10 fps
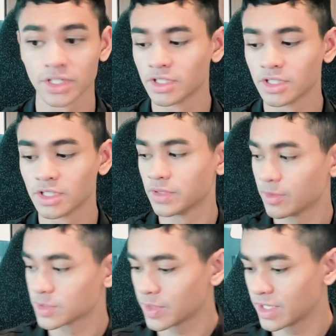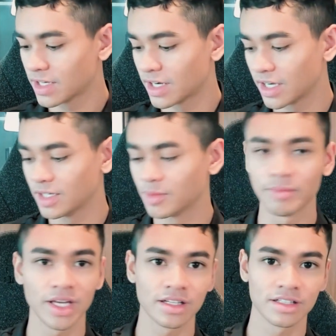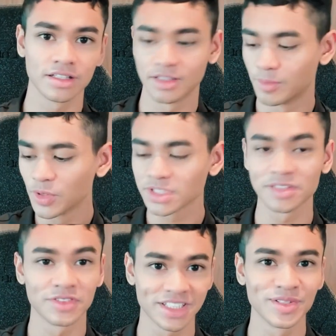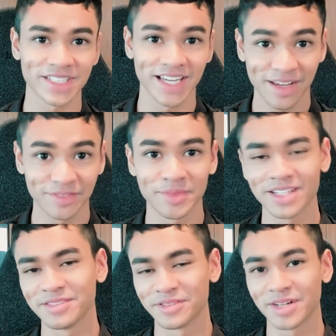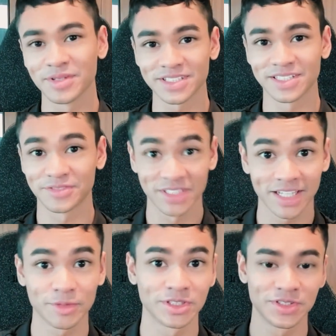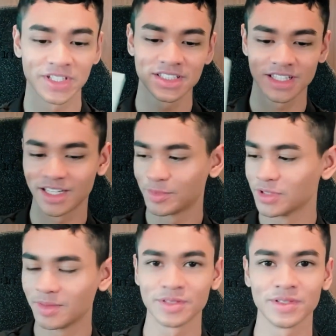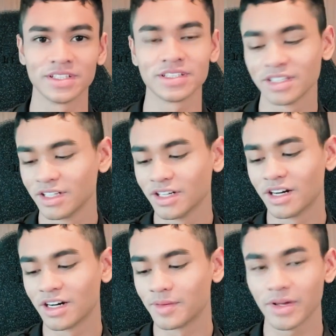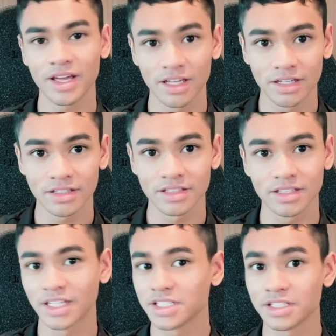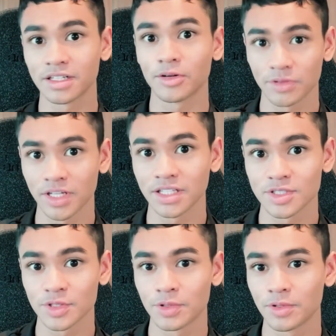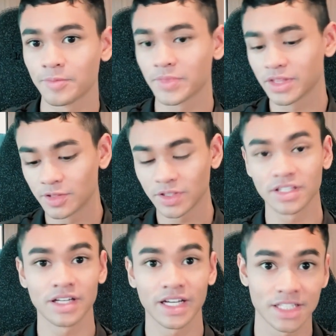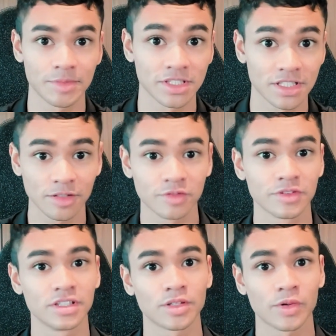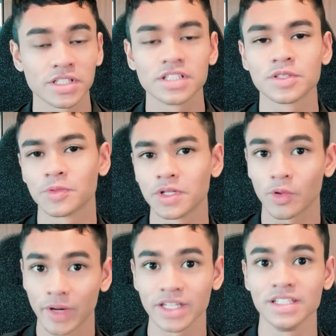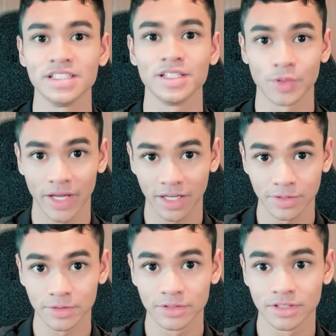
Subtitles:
So that was when I made the most efficient notes I ever made, right, because of the time constraints, and I put them into here. And it actually turned out great. So during the exam itself, the questions were quite easy to handle.